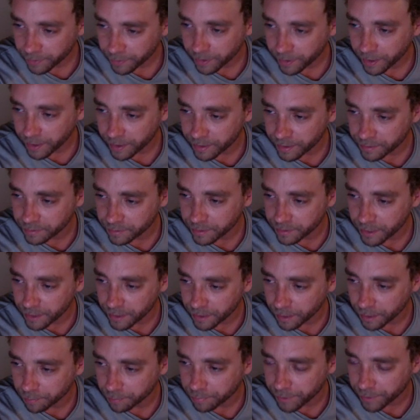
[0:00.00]
the Yankees
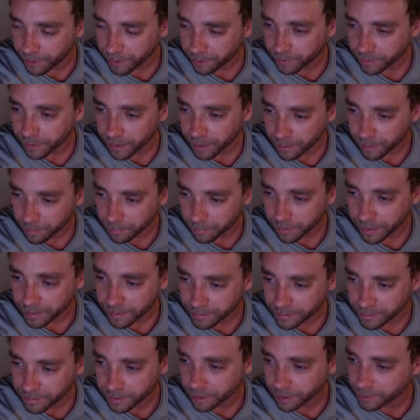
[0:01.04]
need a player like Blake
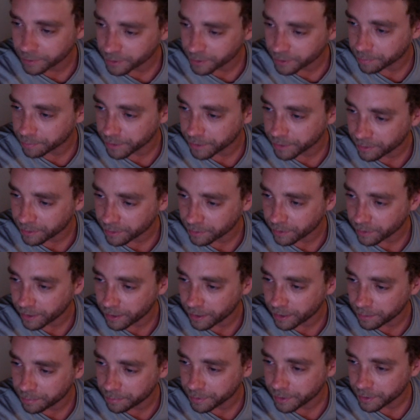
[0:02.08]
Snell to complete their
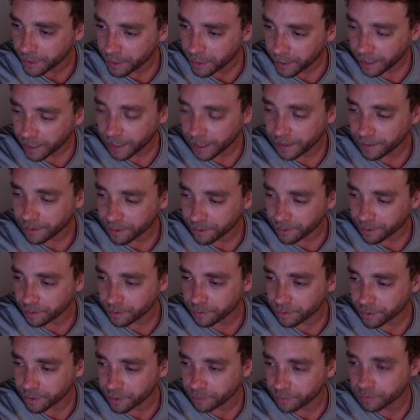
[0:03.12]
lineup and
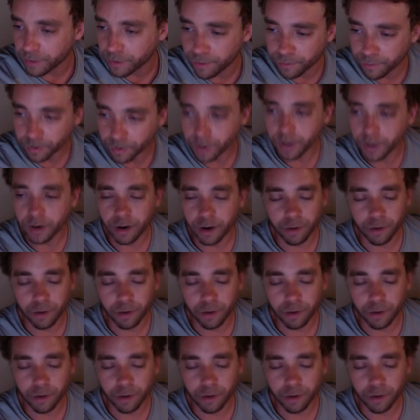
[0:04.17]
another good reliever.